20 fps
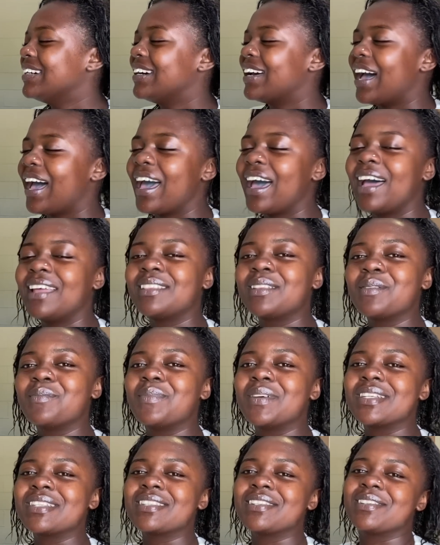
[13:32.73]
I had the
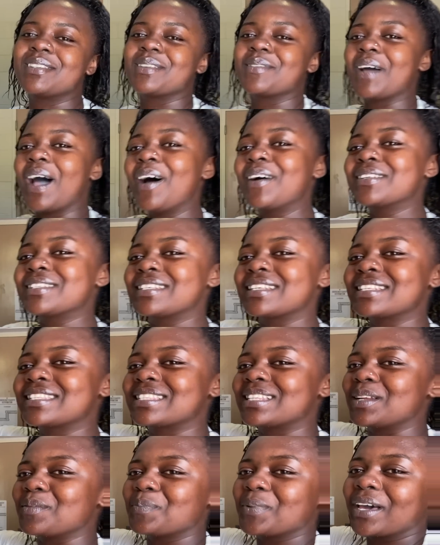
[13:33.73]
best dream. I was
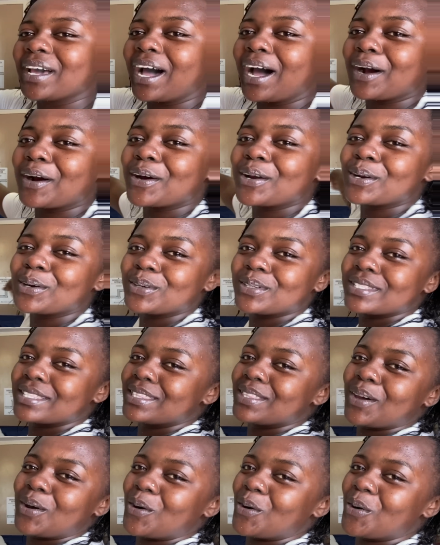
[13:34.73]
just sleeping across
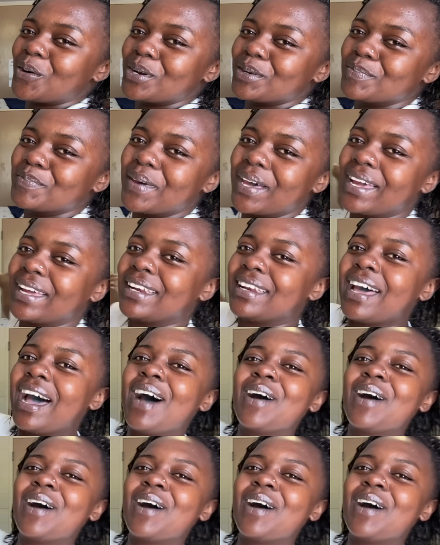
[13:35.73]
the whole bed,